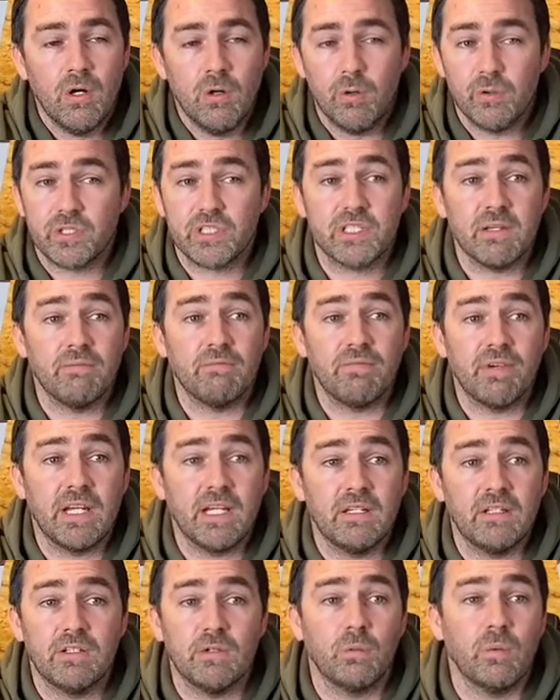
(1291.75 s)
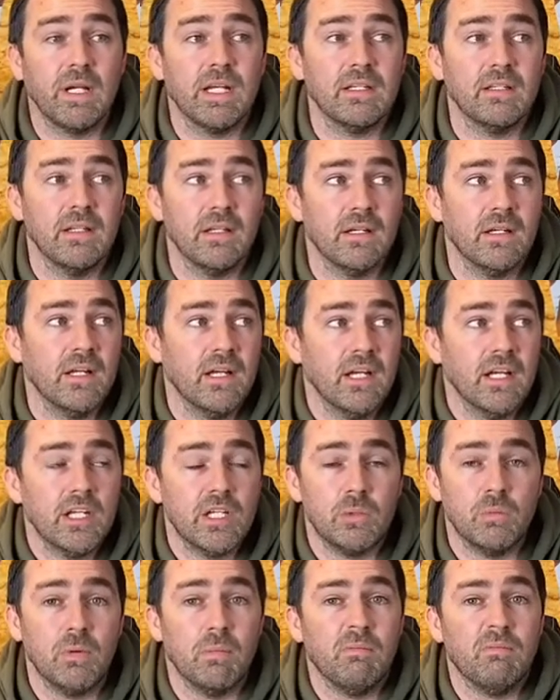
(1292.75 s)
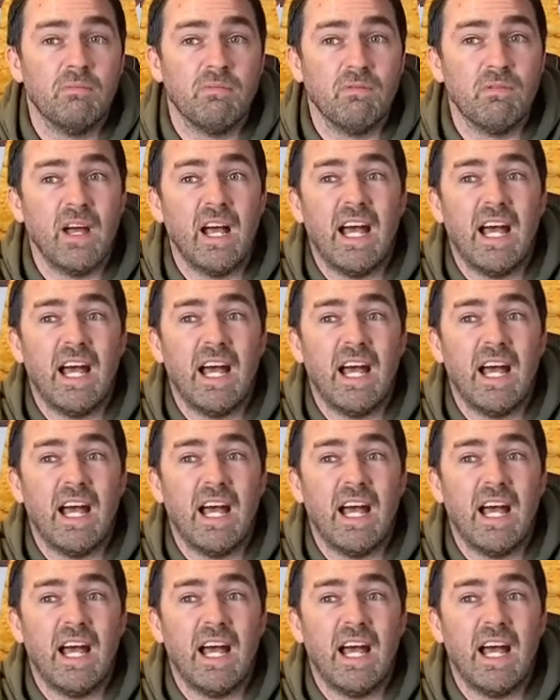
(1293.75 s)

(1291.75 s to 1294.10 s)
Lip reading: or something to win that you wouldn't